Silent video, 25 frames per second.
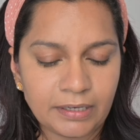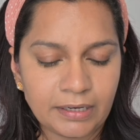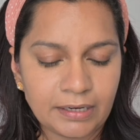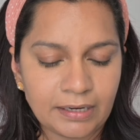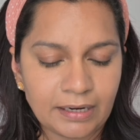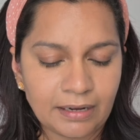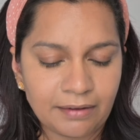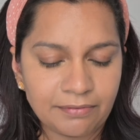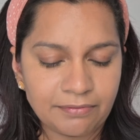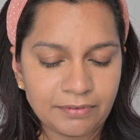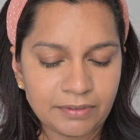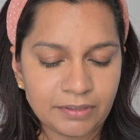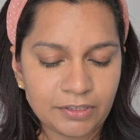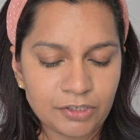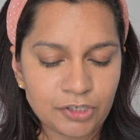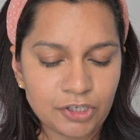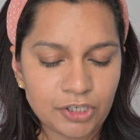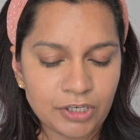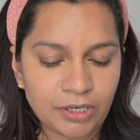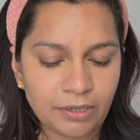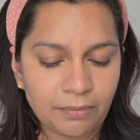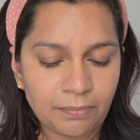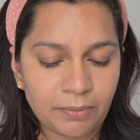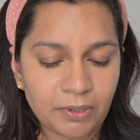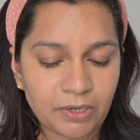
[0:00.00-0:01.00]
in love with this
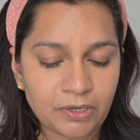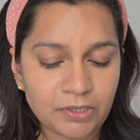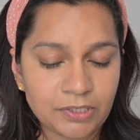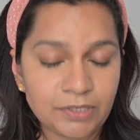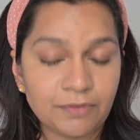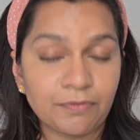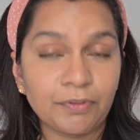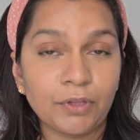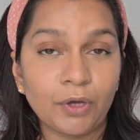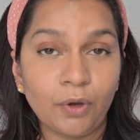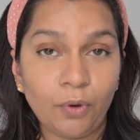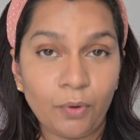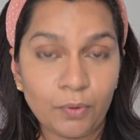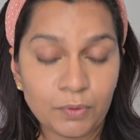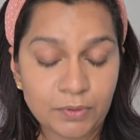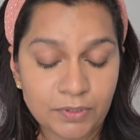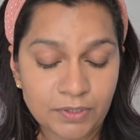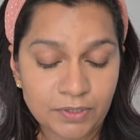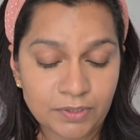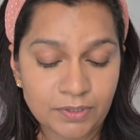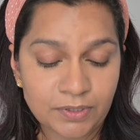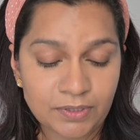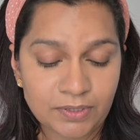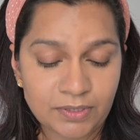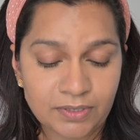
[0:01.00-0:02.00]
shape because of the
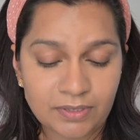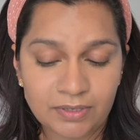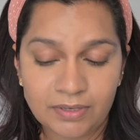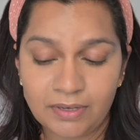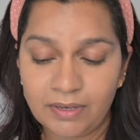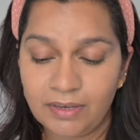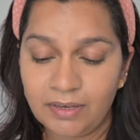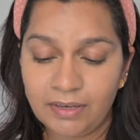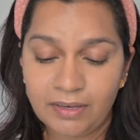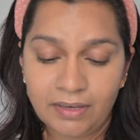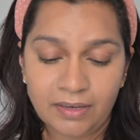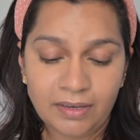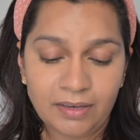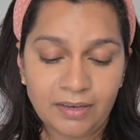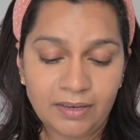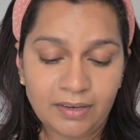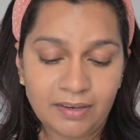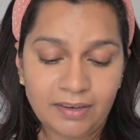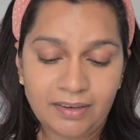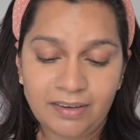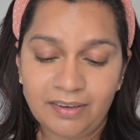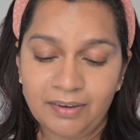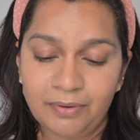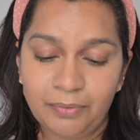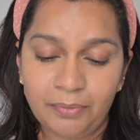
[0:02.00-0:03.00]
Kosas
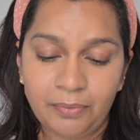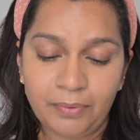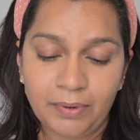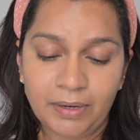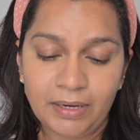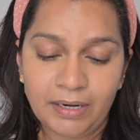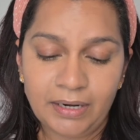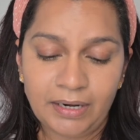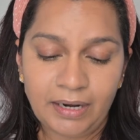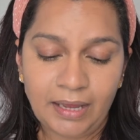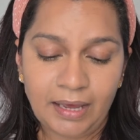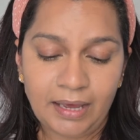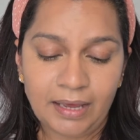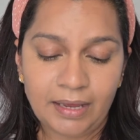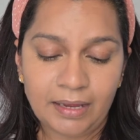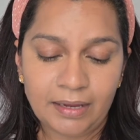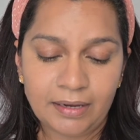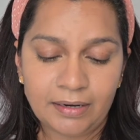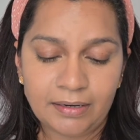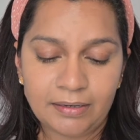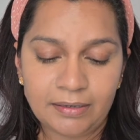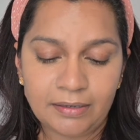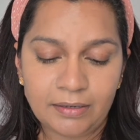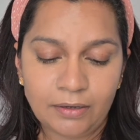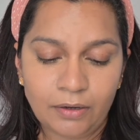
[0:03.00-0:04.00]
one.
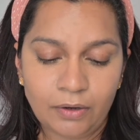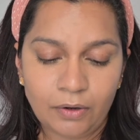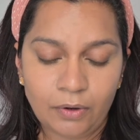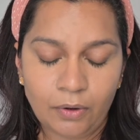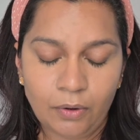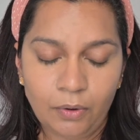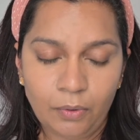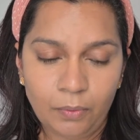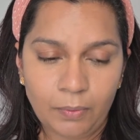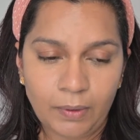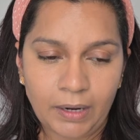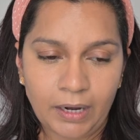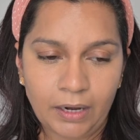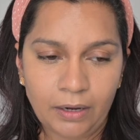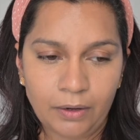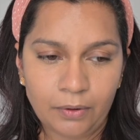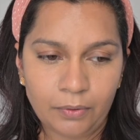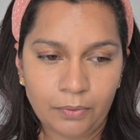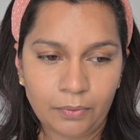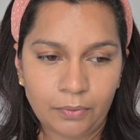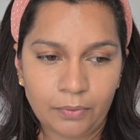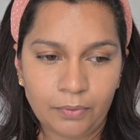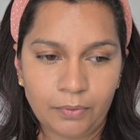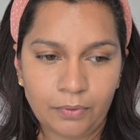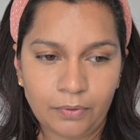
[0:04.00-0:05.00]
And oh
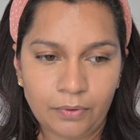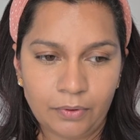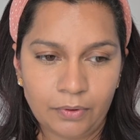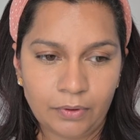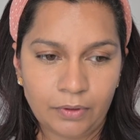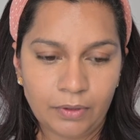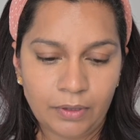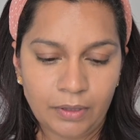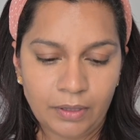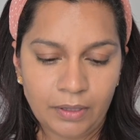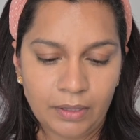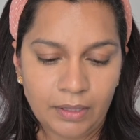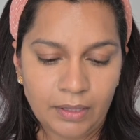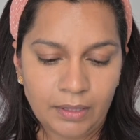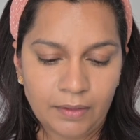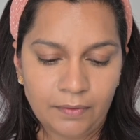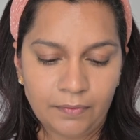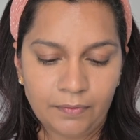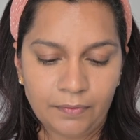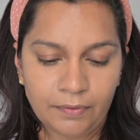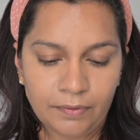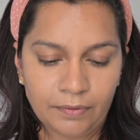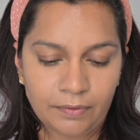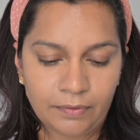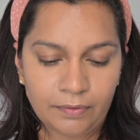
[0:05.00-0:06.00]
wow,
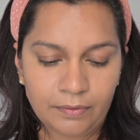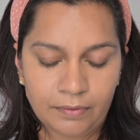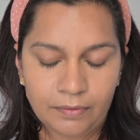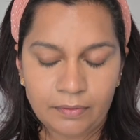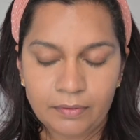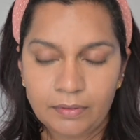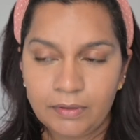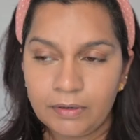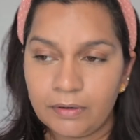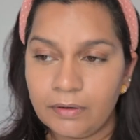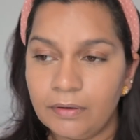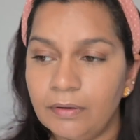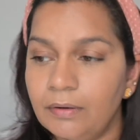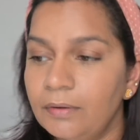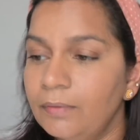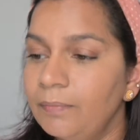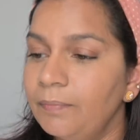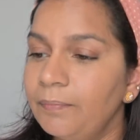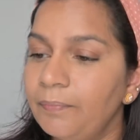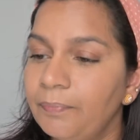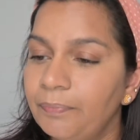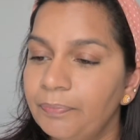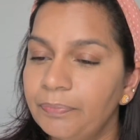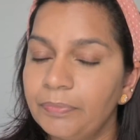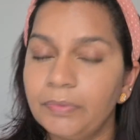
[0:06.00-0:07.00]

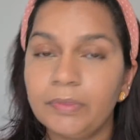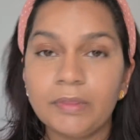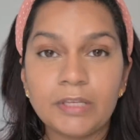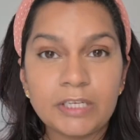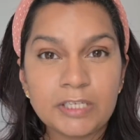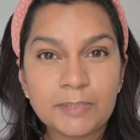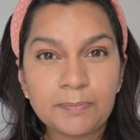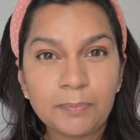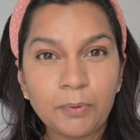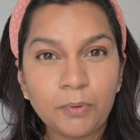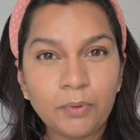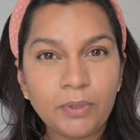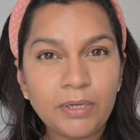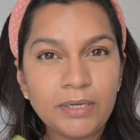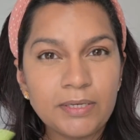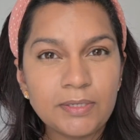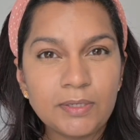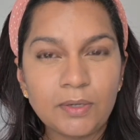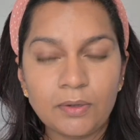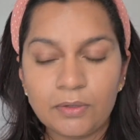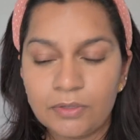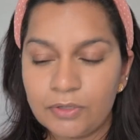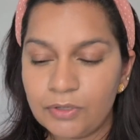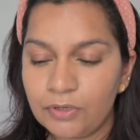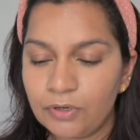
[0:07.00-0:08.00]
the spoolie is
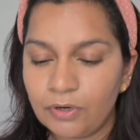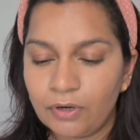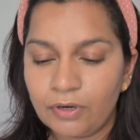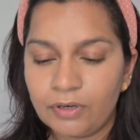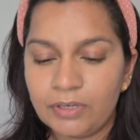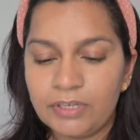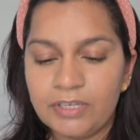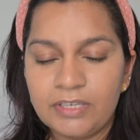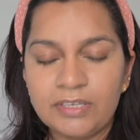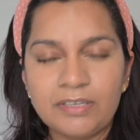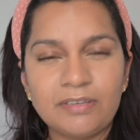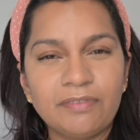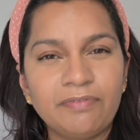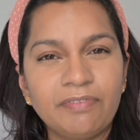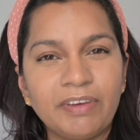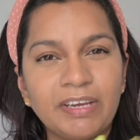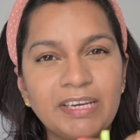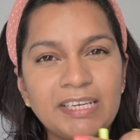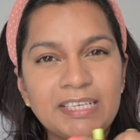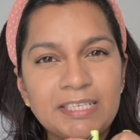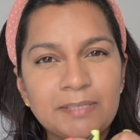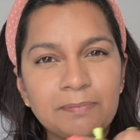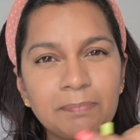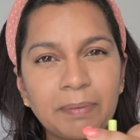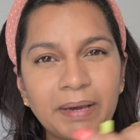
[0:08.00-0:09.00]
also not
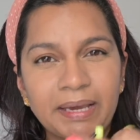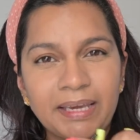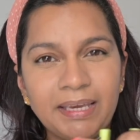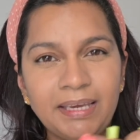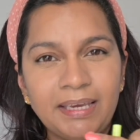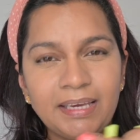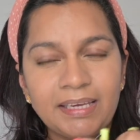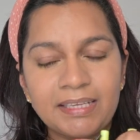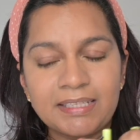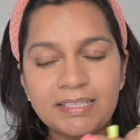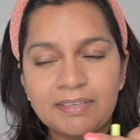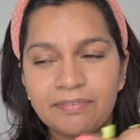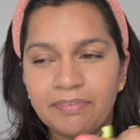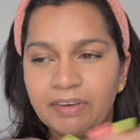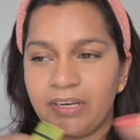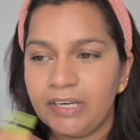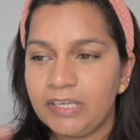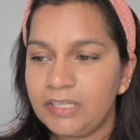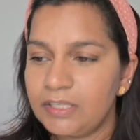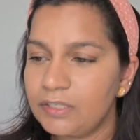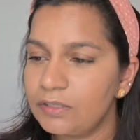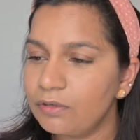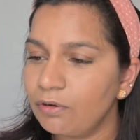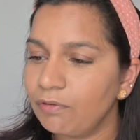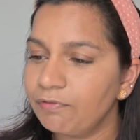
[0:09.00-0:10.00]
very spiky. It's a very
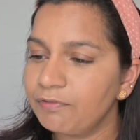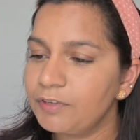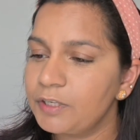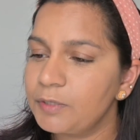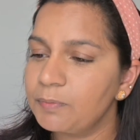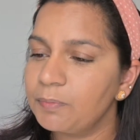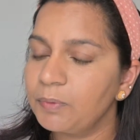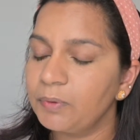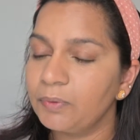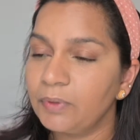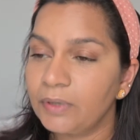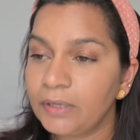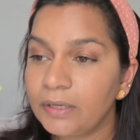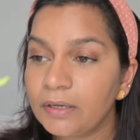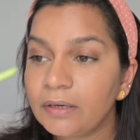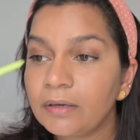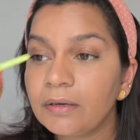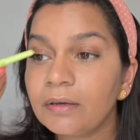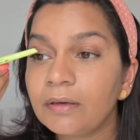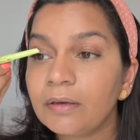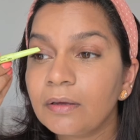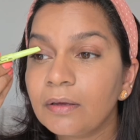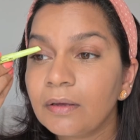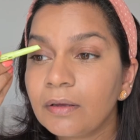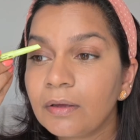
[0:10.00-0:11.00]
soft spoolie.
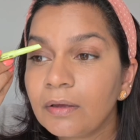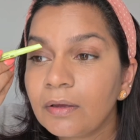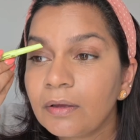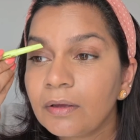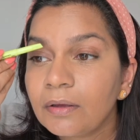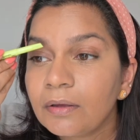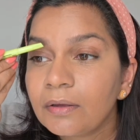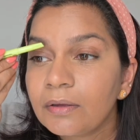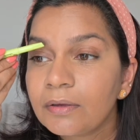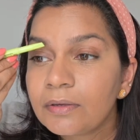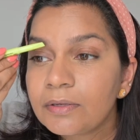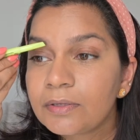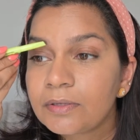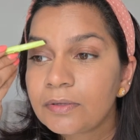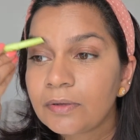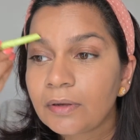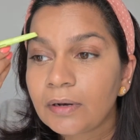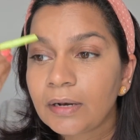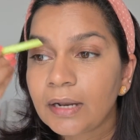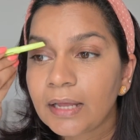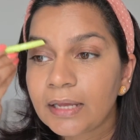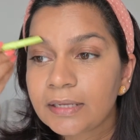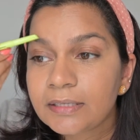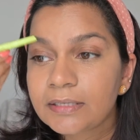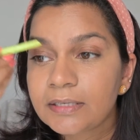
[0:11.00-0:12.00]
So
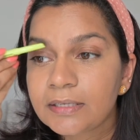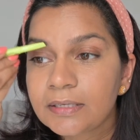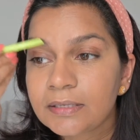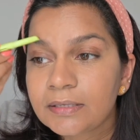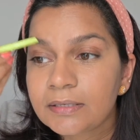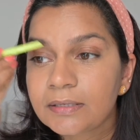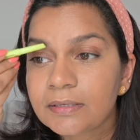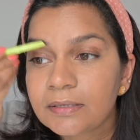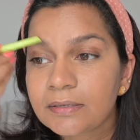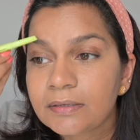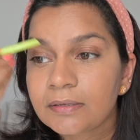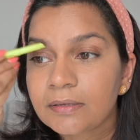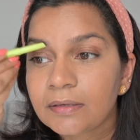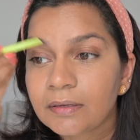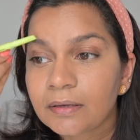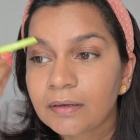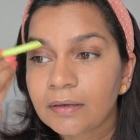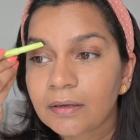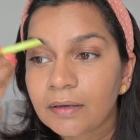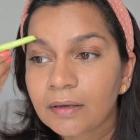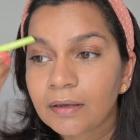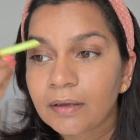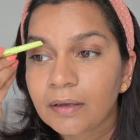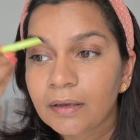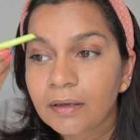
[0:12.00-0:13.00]
let's
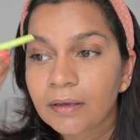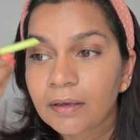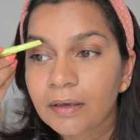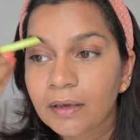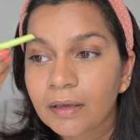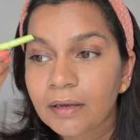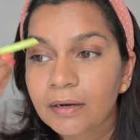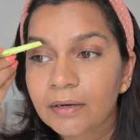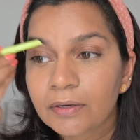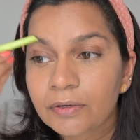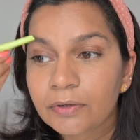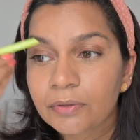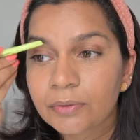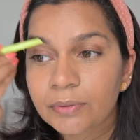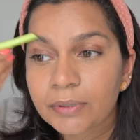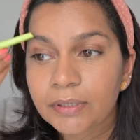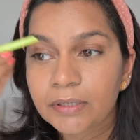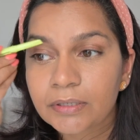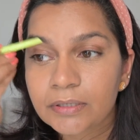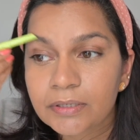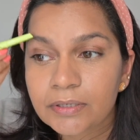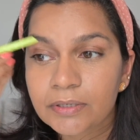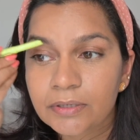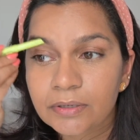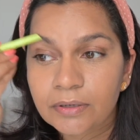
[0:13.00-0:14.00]
get into
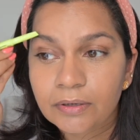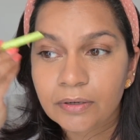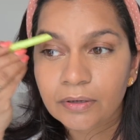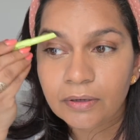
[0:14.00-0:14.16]
it.